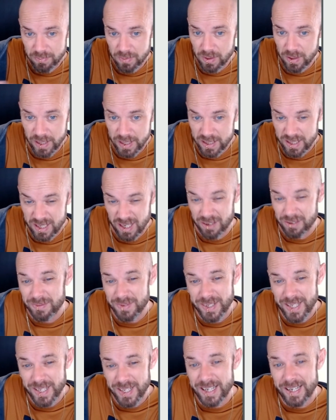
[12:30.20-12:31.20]
you know,
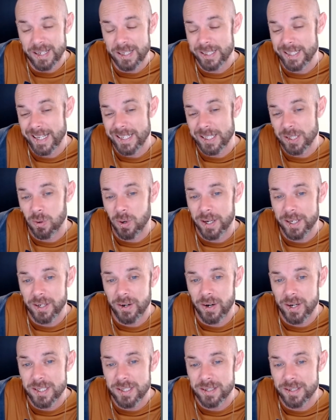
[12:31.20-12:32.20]
that's quite
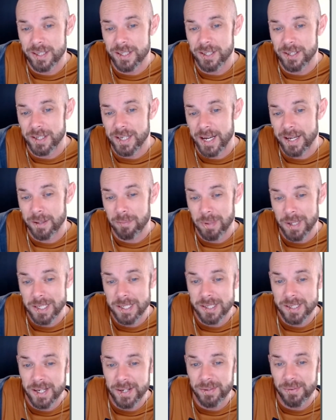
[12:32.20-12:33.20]
nice that you're getting a
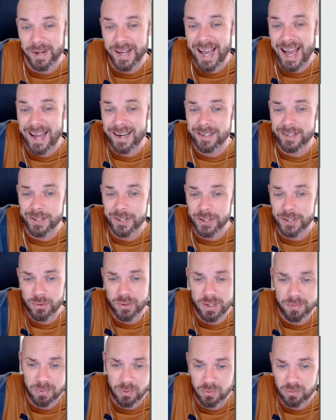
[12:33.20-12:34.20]
piece of scenery and a
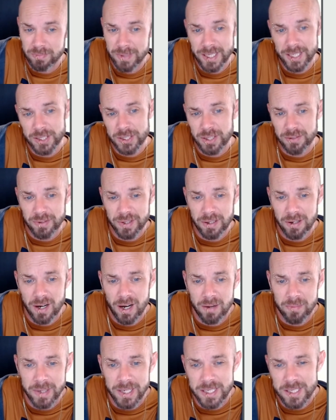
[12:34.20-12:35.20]
usable miniature for your
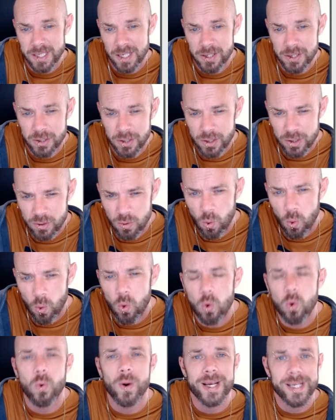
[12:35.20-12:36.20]
army. So you could
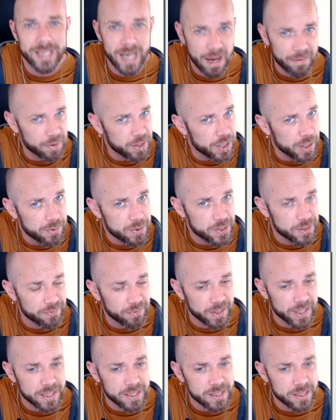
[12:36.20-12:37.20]
always have a use
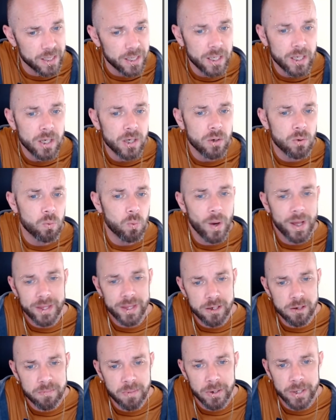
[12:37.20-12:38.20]
of this, whether
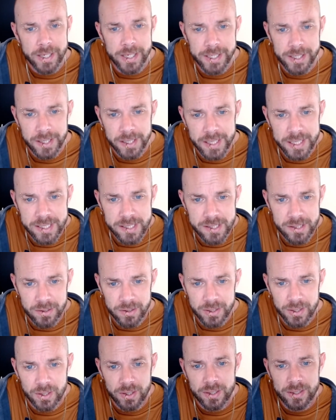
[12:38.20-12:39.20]
you put it in your lists or
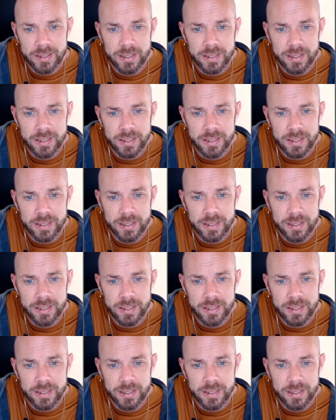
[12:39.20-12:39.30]
not.